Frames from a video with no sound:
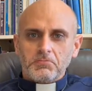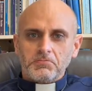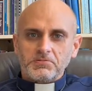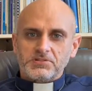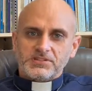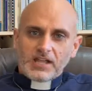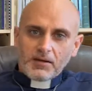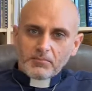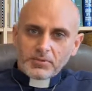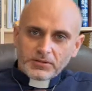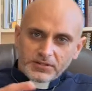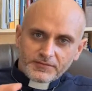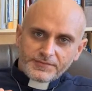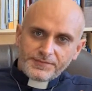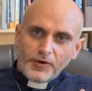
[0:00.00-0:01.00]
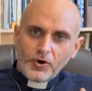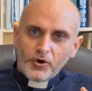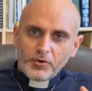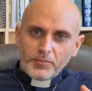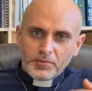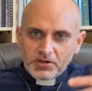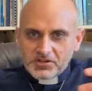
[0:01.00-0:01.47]
stumble and
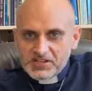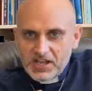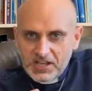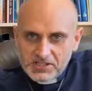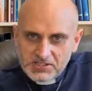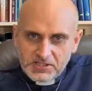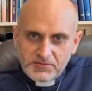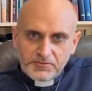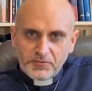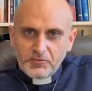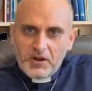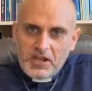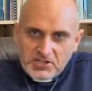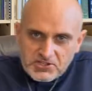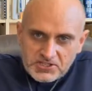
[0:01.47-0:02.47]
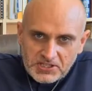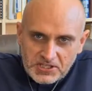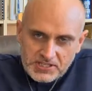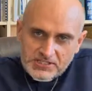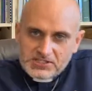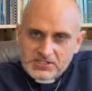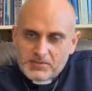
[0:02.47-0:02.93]
fall because our sinful nature
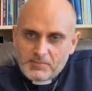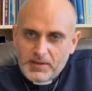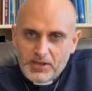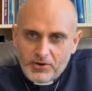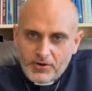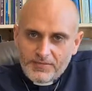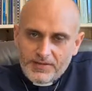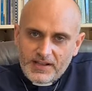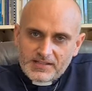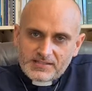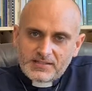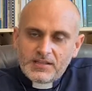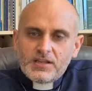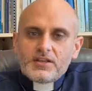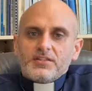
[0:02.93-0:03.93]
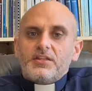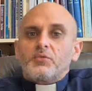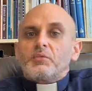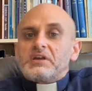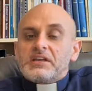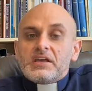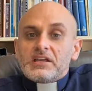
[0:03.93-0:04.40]
gets the better of us, that
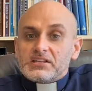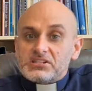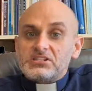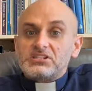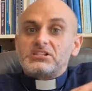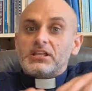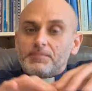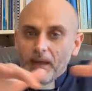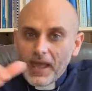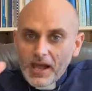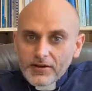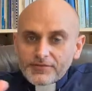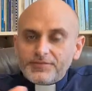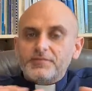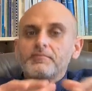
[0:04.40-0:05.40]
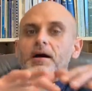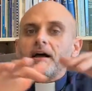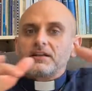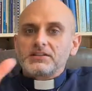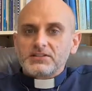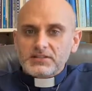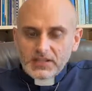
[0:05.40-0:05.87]
we slip out from
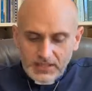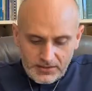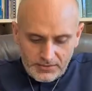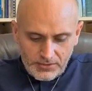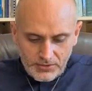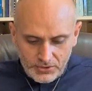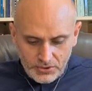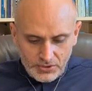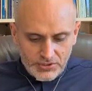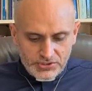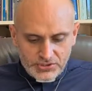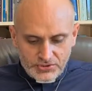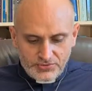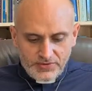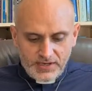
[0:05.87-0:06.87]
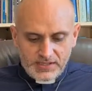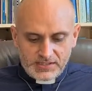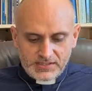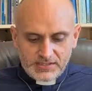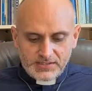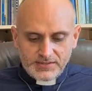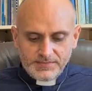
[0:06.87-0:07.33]
underneath God's
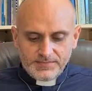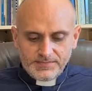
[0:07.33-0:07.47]
grace.